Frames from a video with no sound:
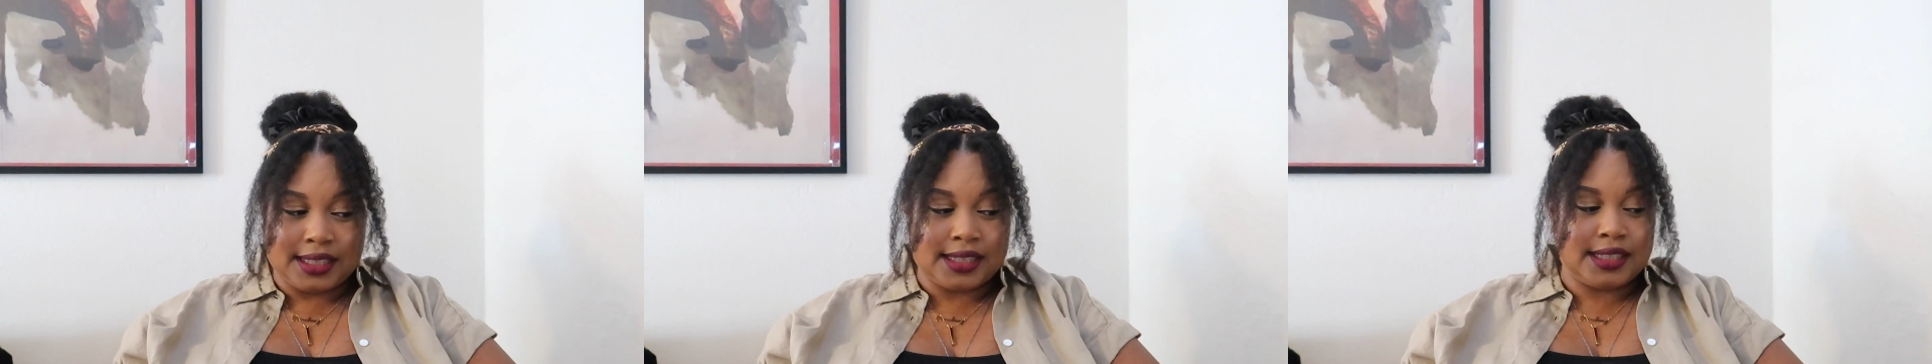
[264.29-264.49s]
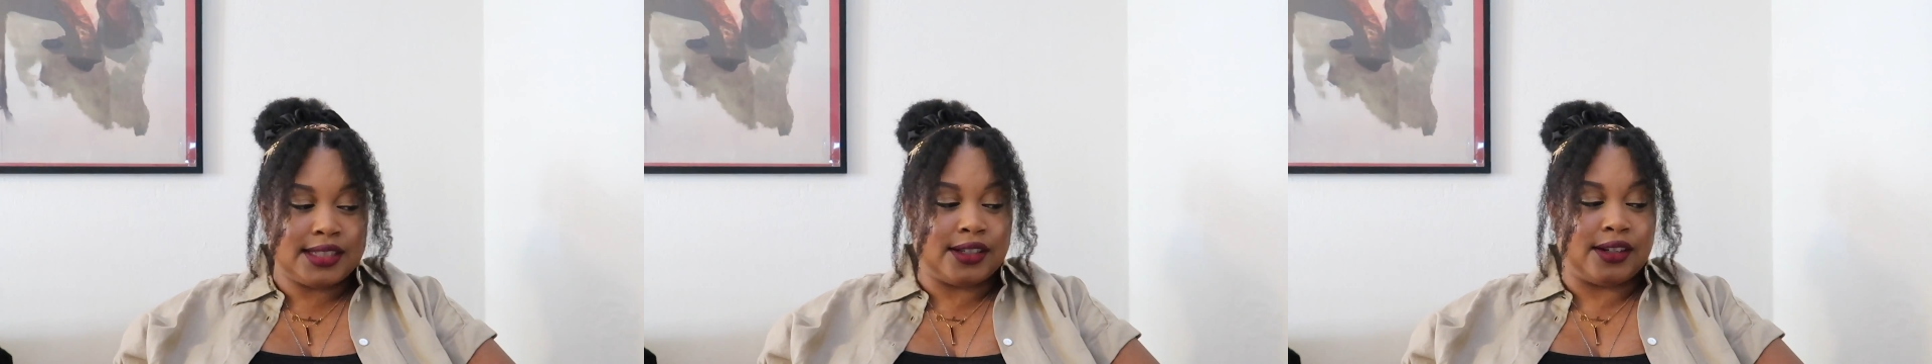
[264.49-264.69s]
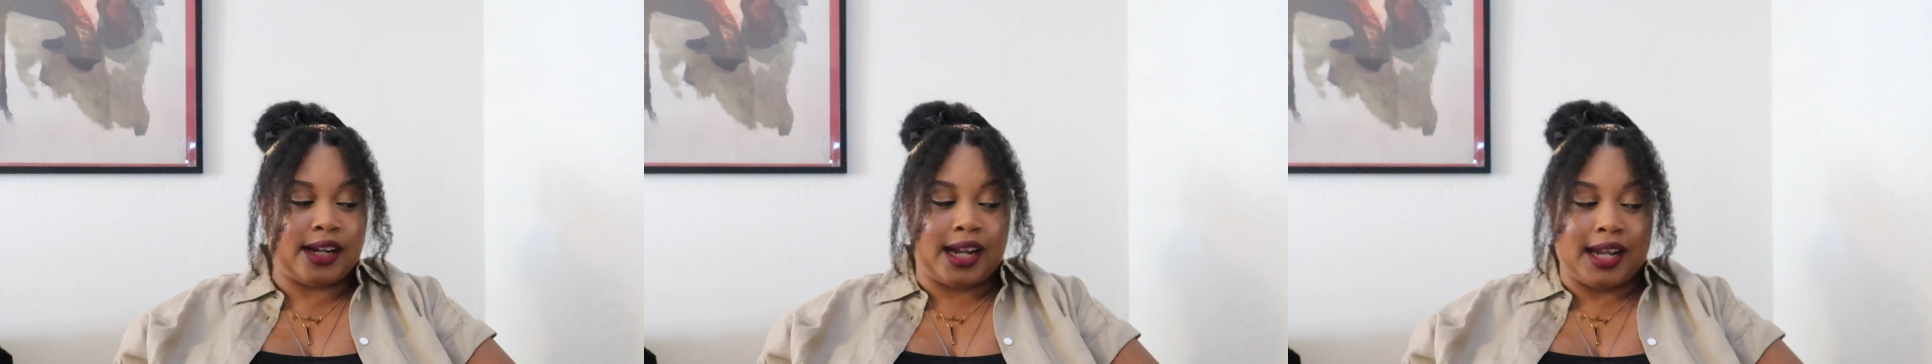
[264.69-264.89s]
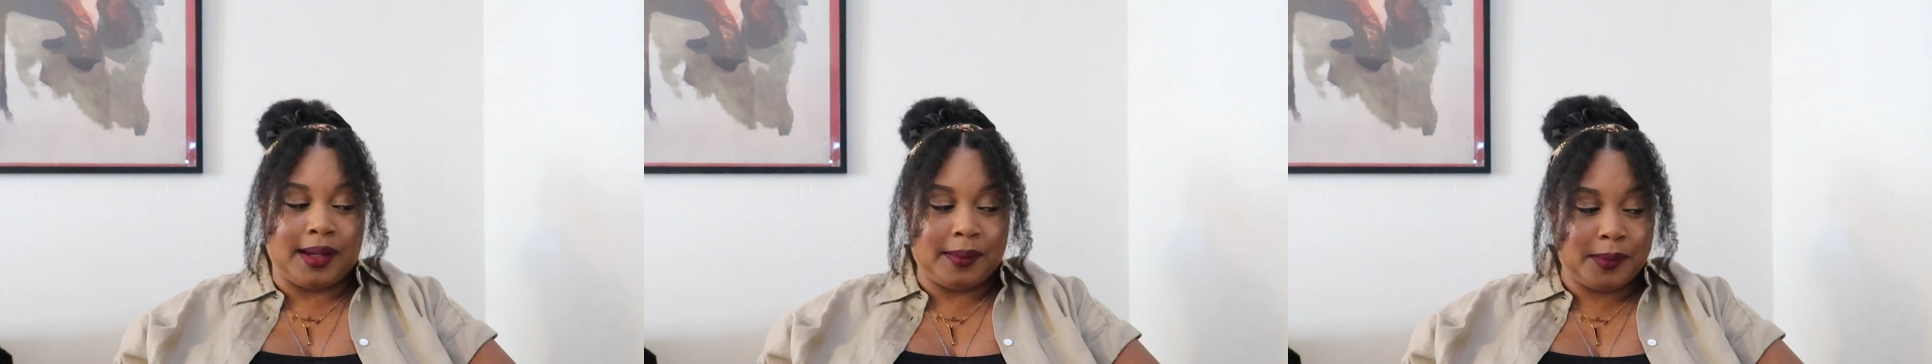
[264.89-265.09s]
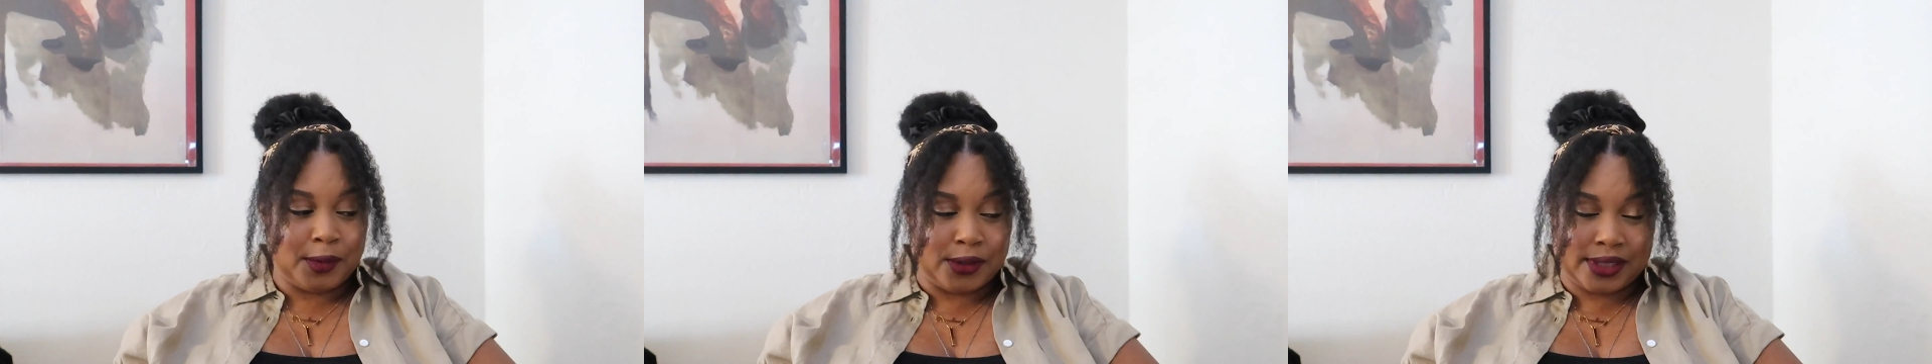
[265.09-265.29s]
So
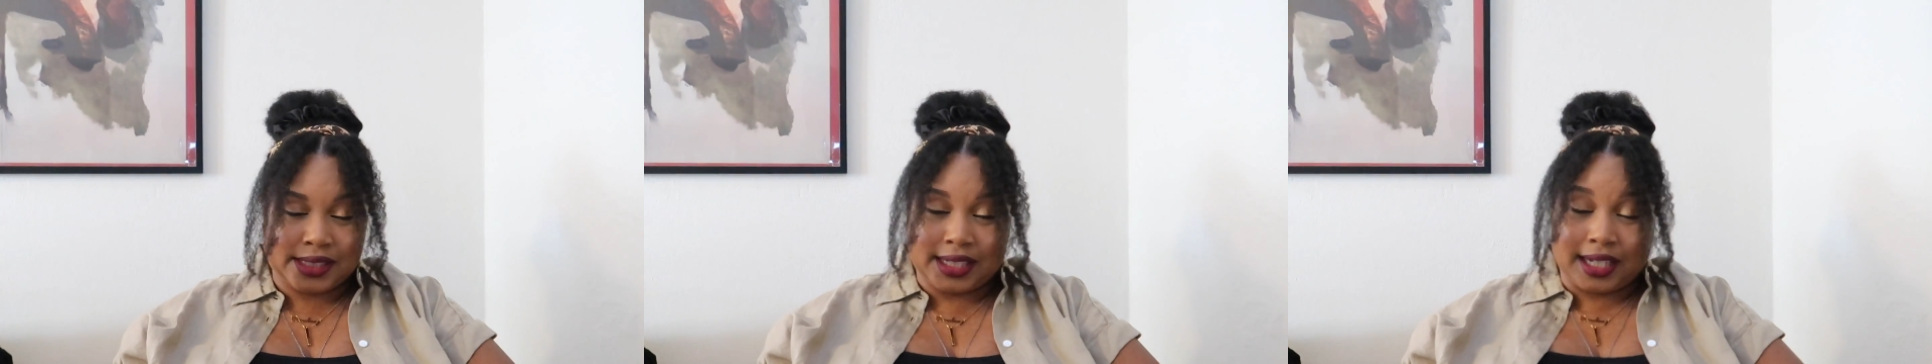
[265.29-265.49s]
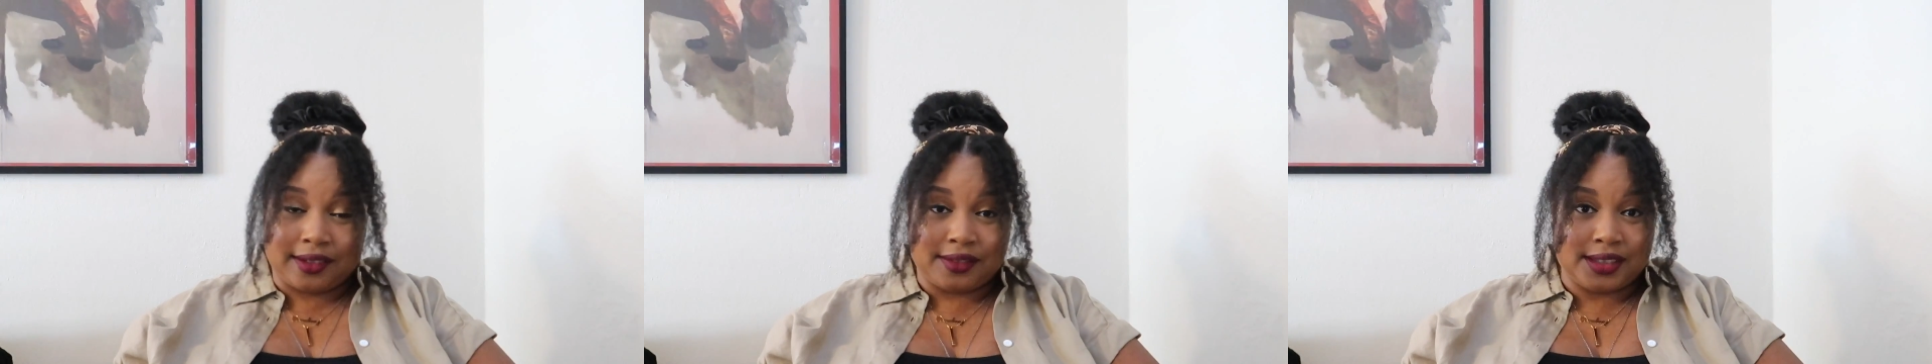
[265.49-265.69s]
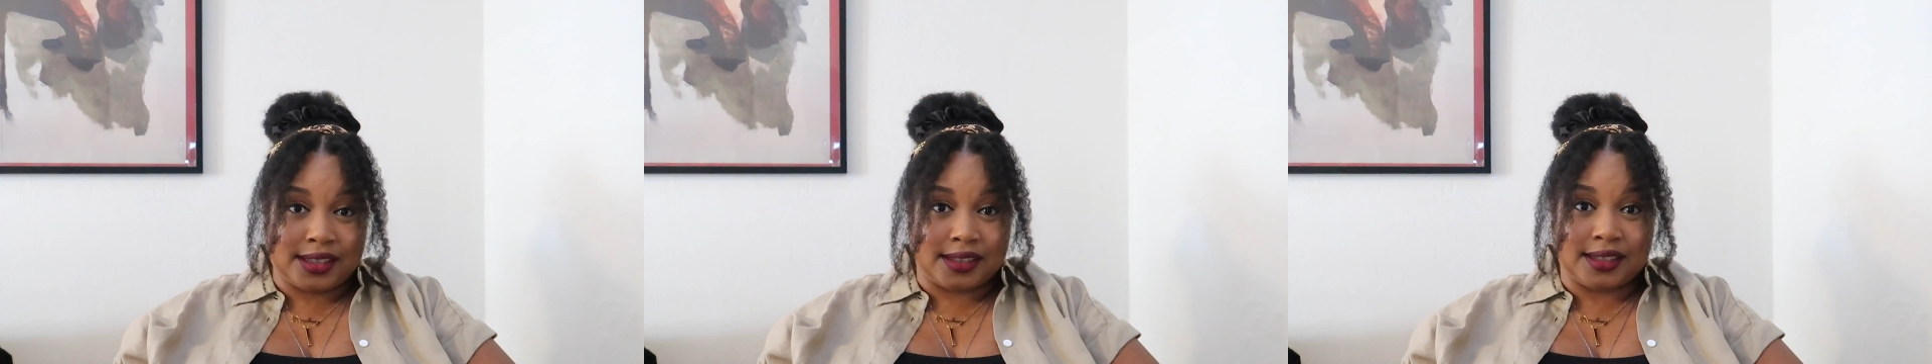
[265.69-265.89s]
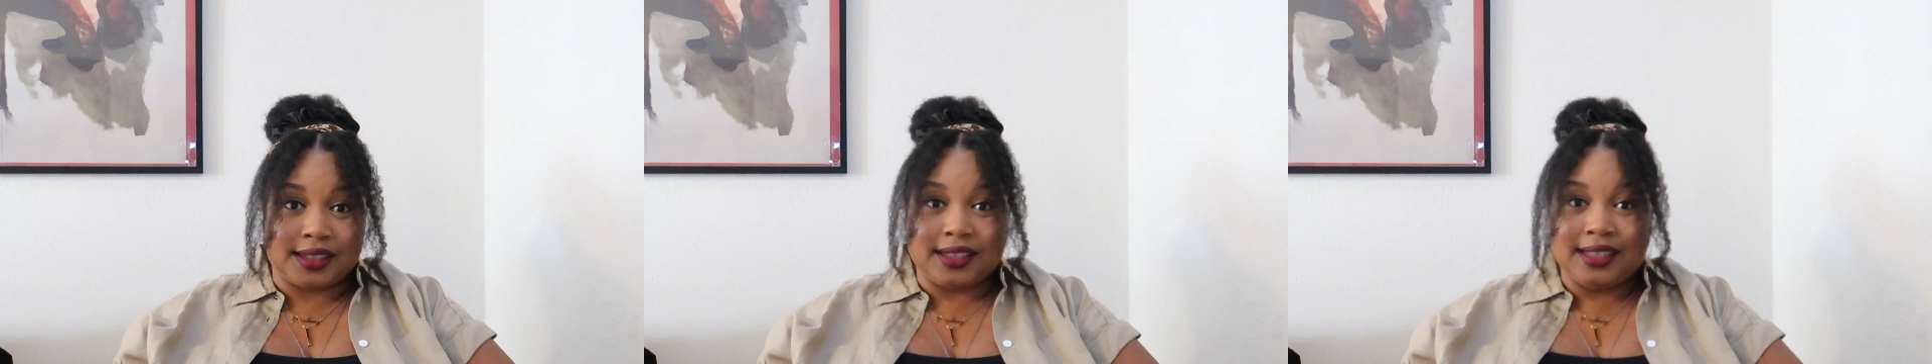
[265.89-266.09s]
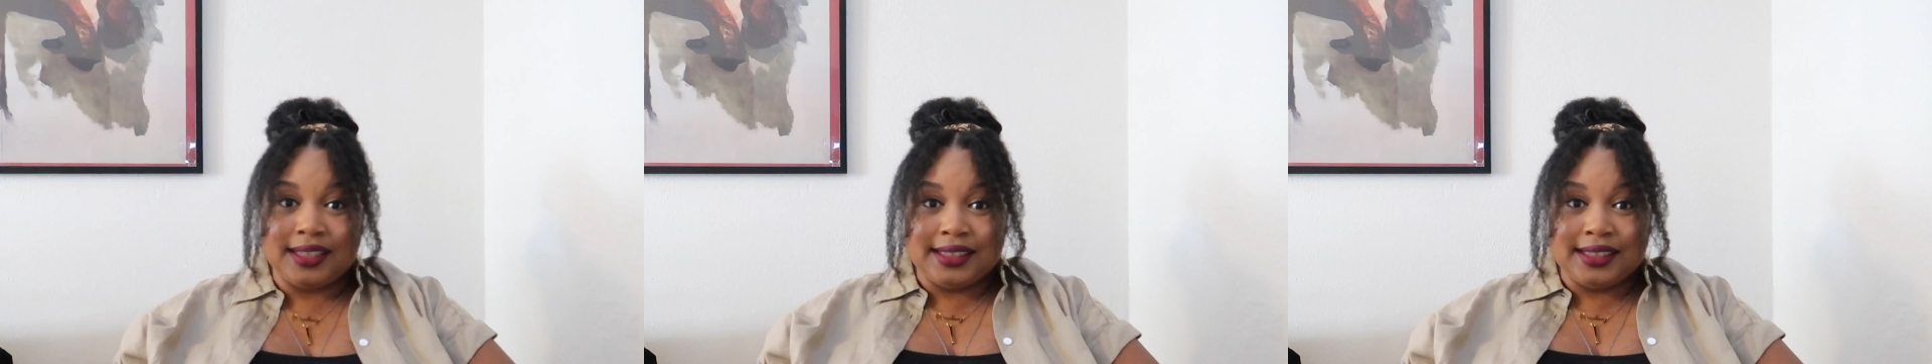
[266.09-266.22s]
I'm going to have to